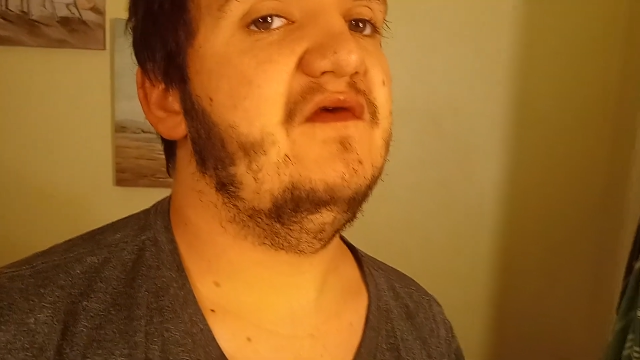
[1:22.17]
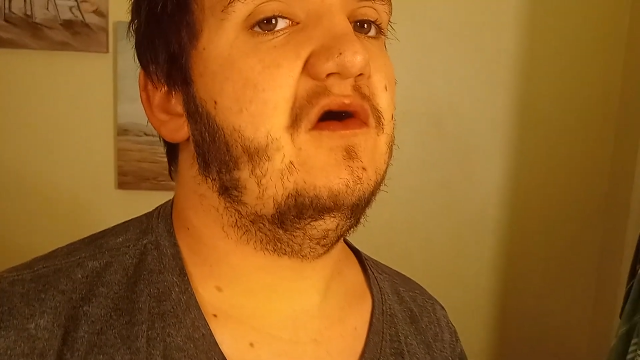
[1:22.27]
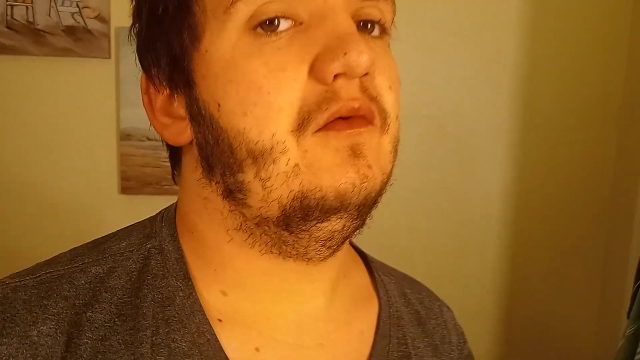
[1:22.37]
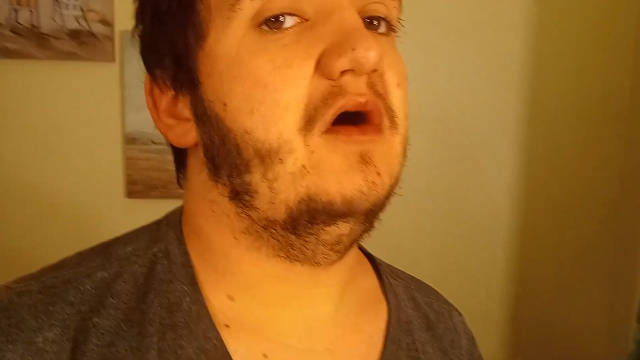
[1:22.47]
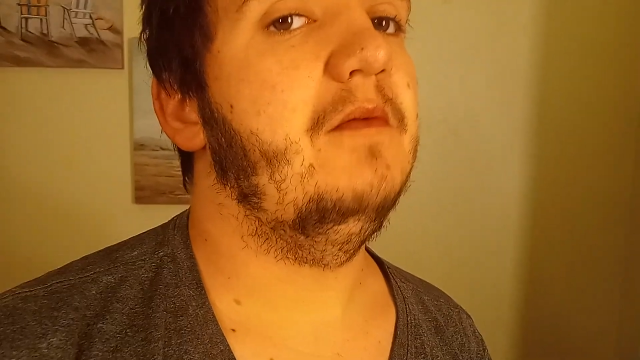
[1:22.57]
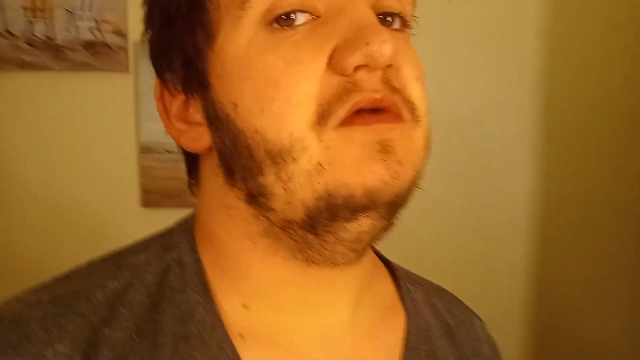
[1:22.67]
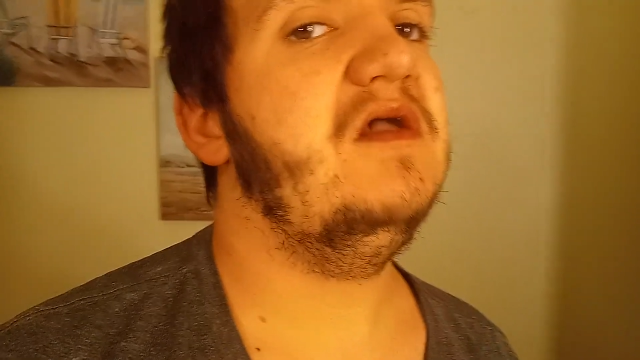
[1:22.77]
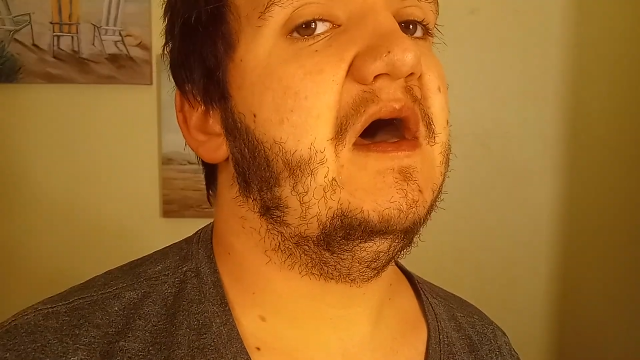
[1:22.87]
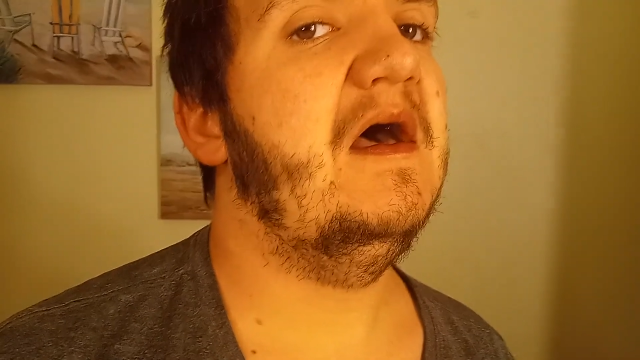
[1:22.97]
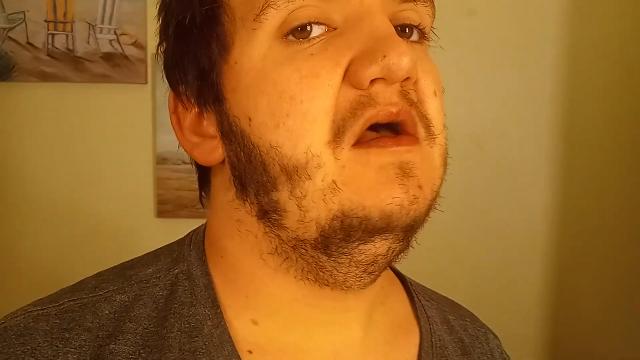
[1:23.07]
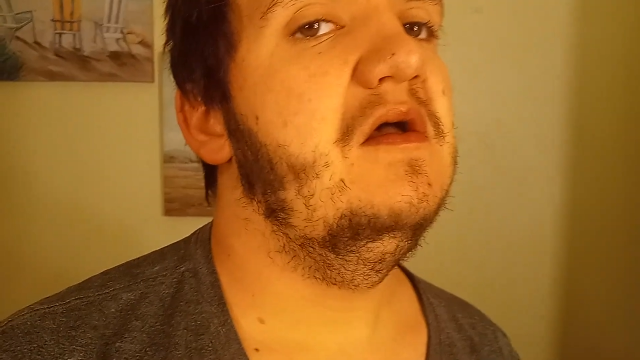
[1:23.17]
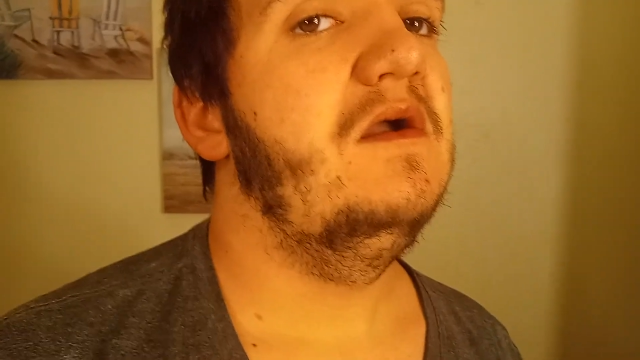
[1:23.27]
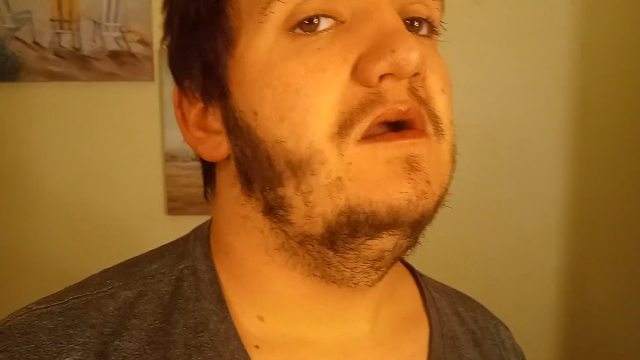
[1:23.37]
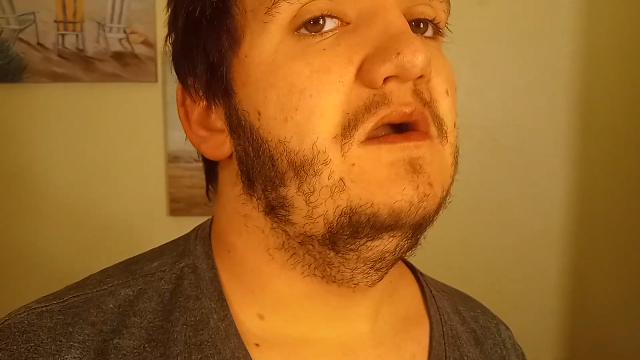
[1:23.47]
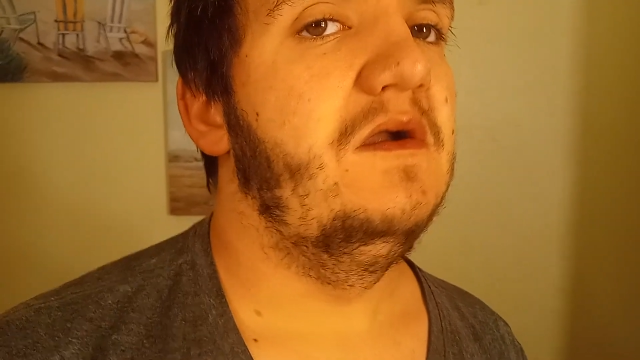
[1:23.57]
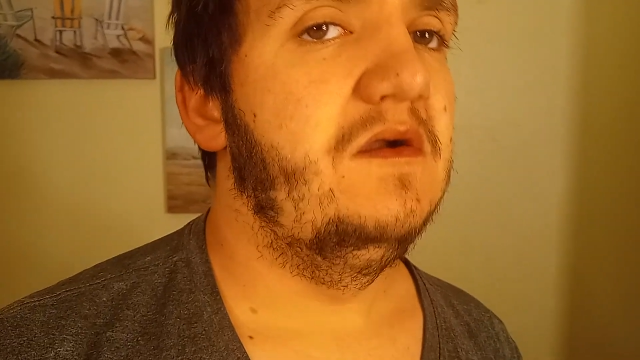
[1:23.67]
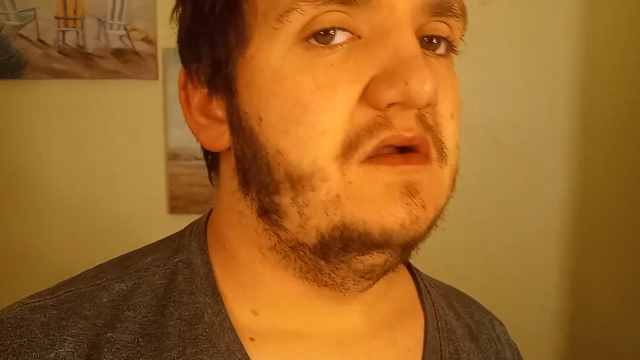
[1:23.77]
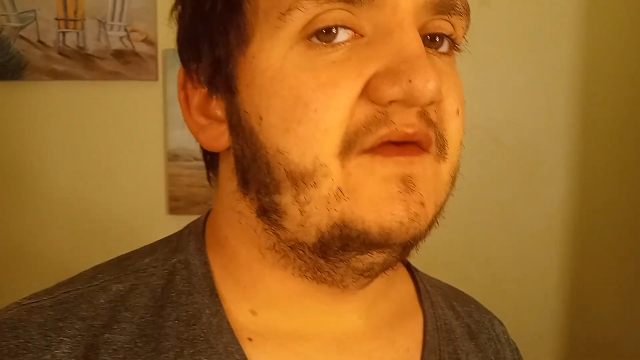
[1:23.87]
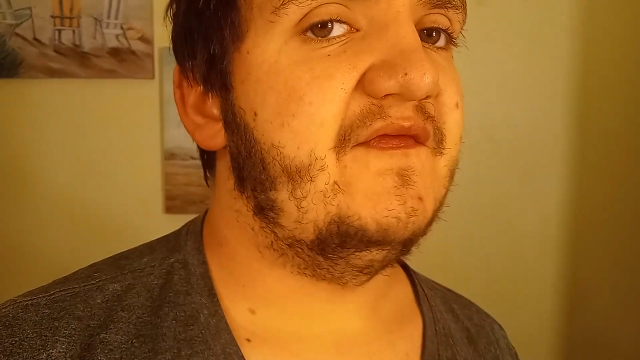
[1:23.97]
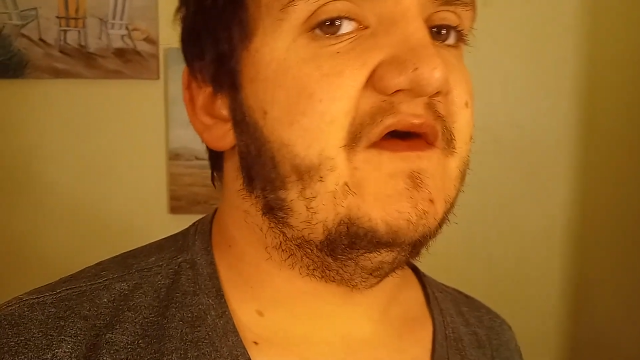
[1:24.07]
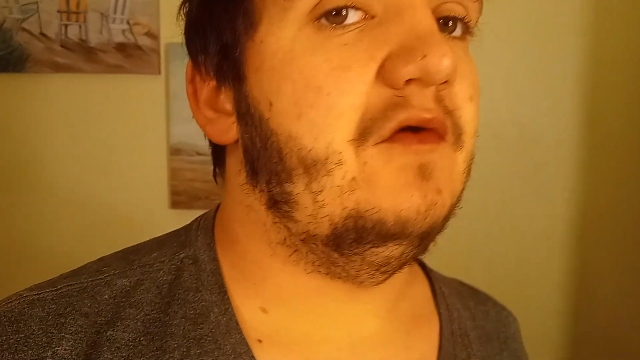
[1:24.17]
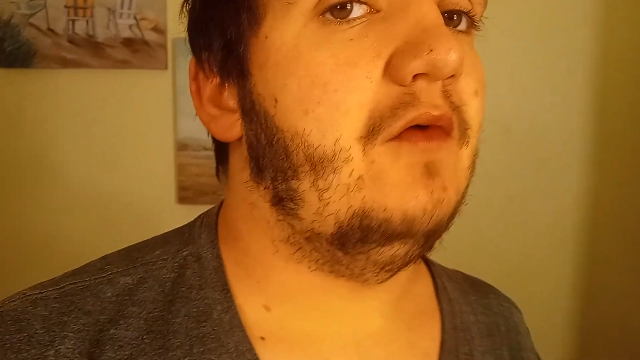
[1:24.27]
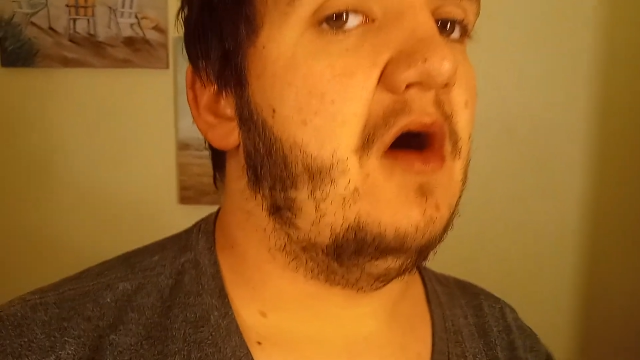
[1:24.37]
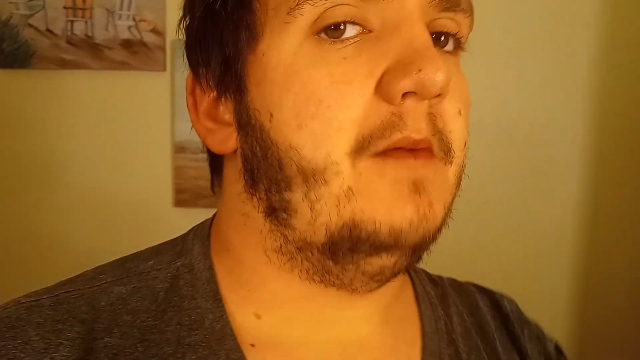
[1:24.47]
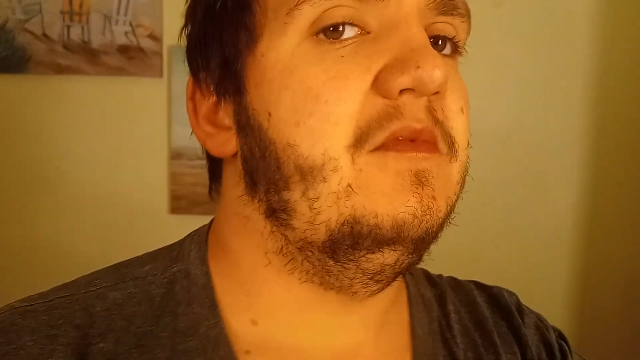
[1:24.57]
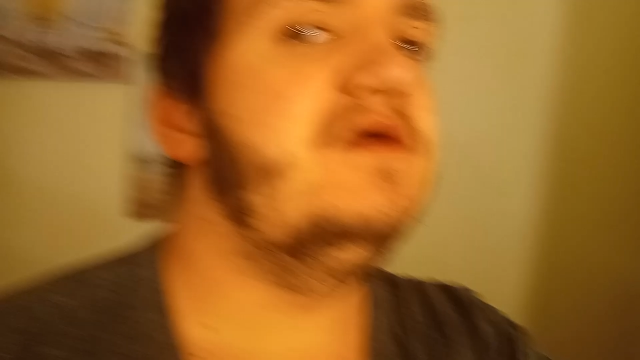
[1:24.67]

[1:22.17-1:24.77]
So uh, yeah. So uh,